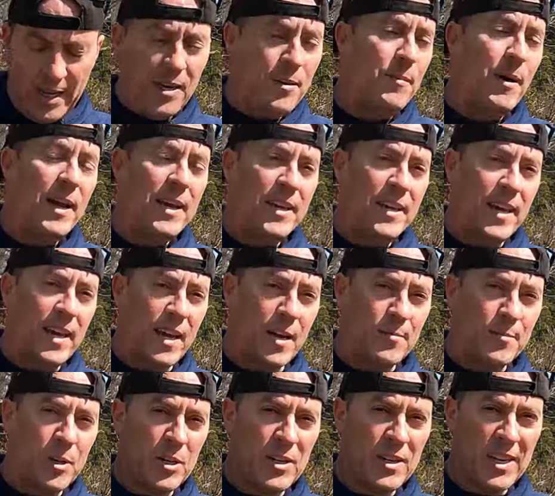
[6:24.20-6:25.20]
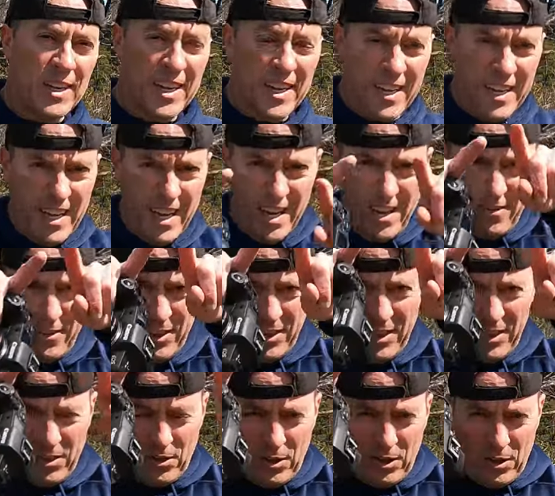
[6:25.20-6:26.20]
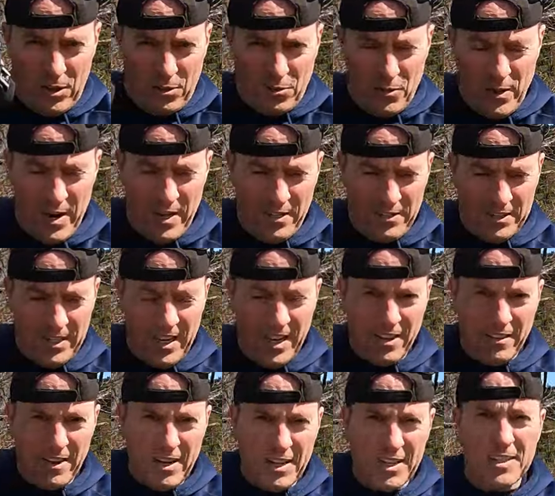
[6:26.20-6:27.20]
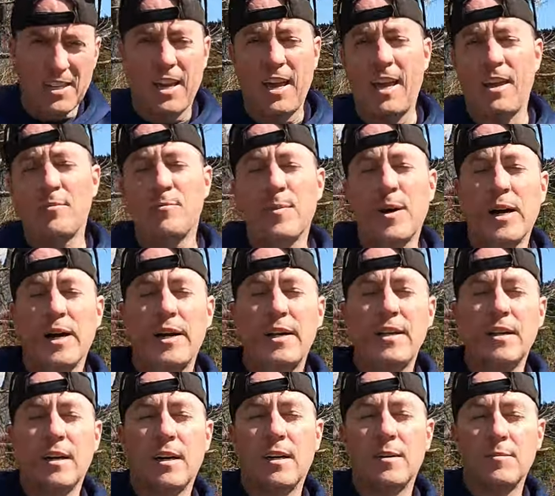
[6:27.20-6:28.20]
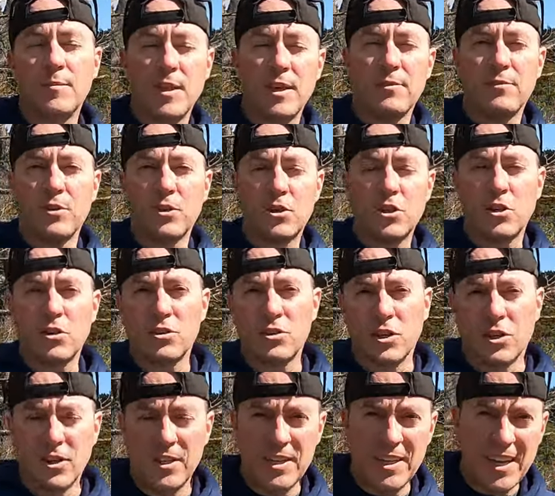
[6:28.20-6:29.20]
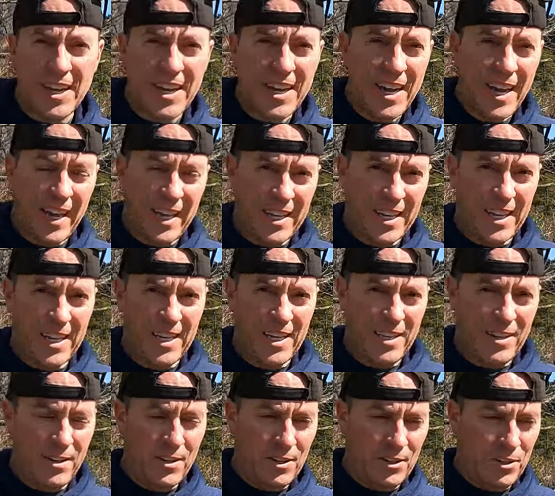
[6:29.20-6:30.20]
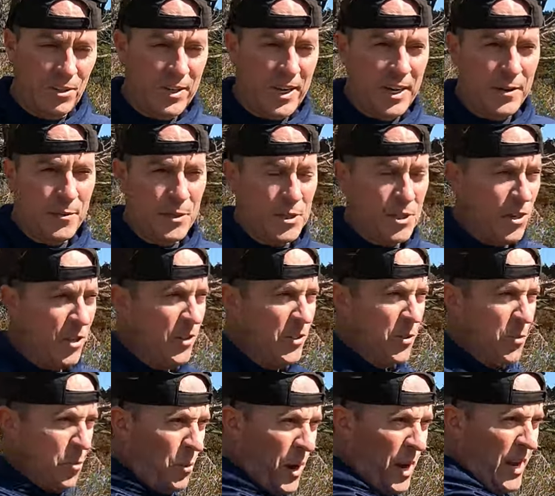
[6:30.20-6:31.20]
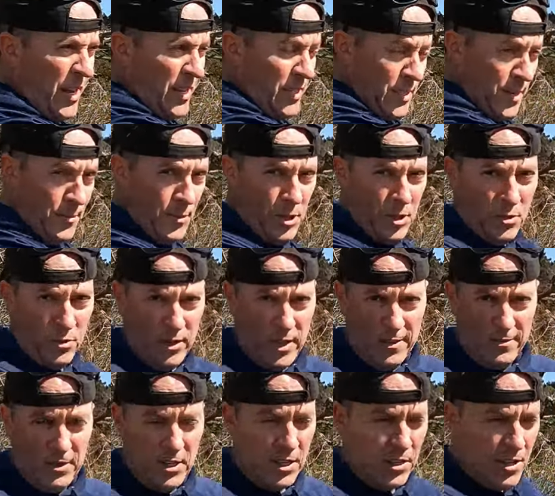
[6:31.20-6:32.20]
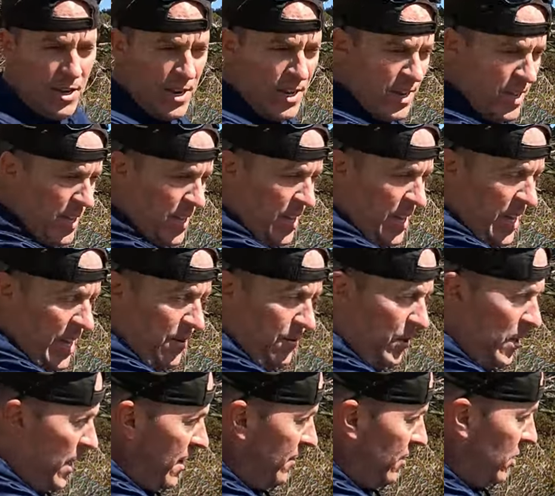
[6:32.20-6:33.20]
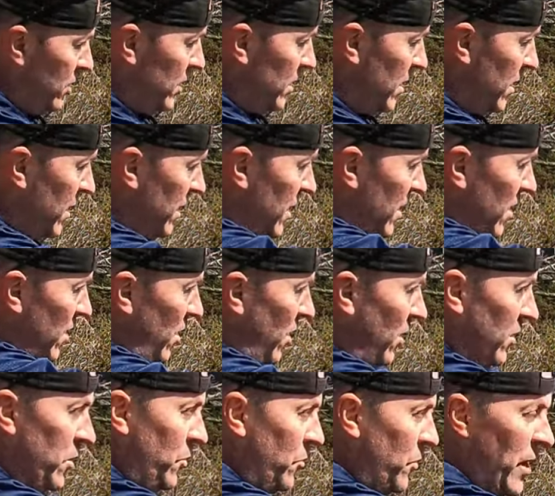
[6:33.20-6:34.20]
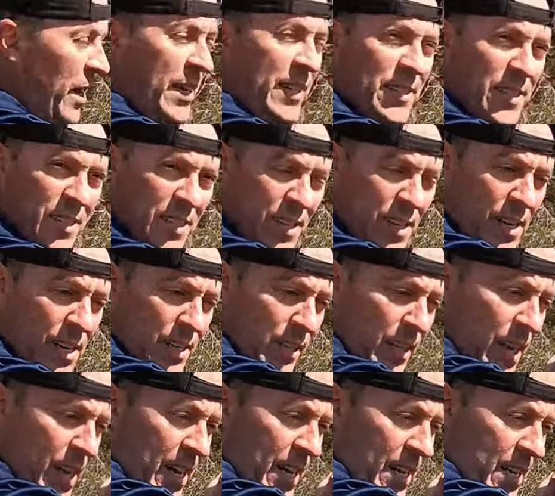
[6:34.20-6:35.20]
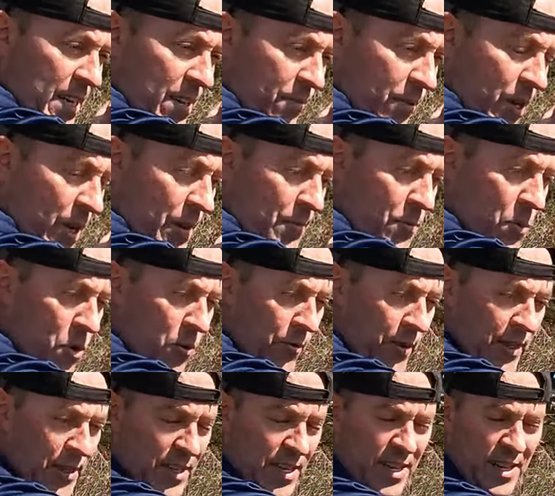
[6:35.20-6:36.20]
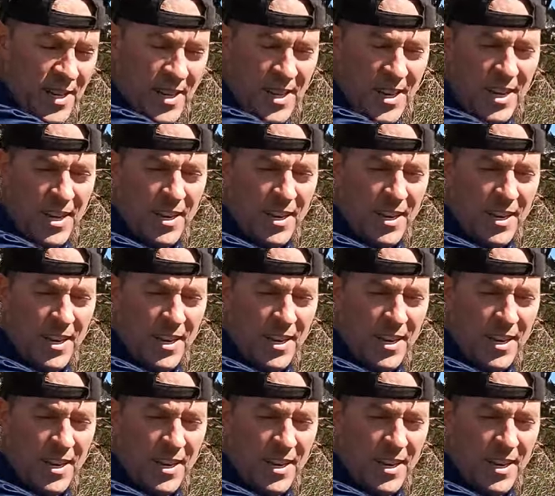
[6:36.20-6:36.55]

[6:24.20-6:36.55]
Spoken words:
in my camera, I kind of have a little round area because I have my leveler turned on, and I look at what's on the right because I'm going to go left here, and whatever's on the right line, when I move it,